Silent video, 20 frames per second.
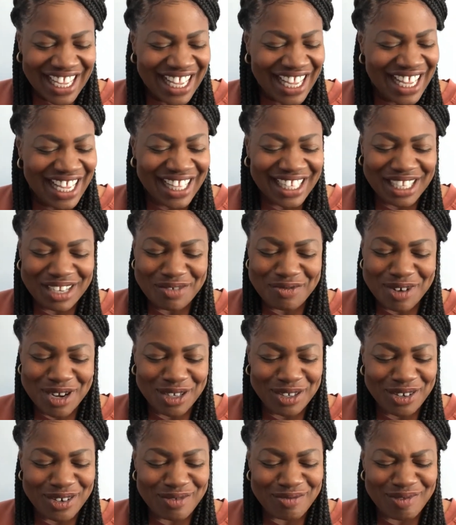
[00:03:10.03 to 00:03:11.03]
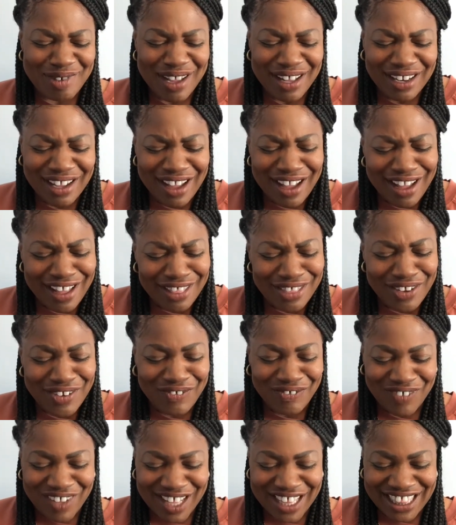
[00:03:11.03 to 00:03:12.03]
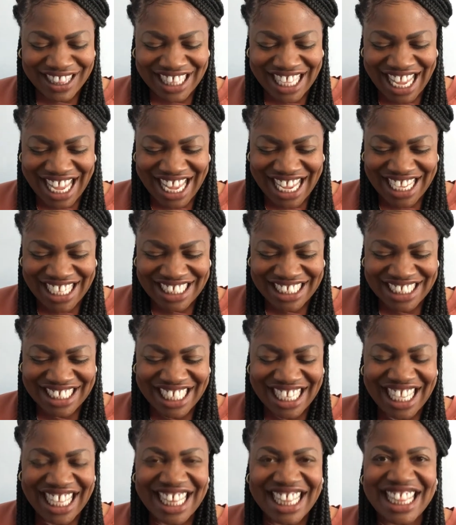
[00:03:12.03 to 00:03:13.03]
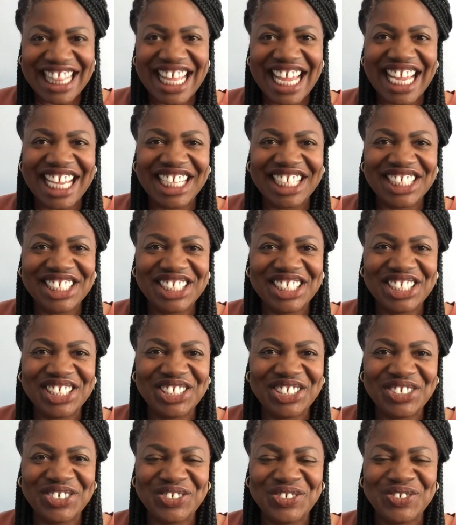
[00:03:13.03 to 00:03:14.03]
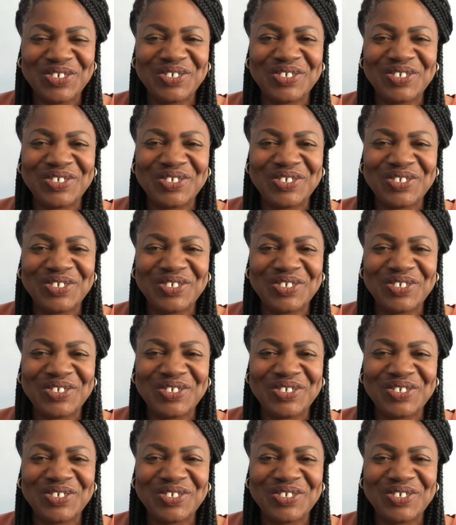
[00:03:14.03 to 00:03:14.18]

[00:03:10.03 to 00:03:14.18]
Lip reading: Ellie wondered what other fun things they could do.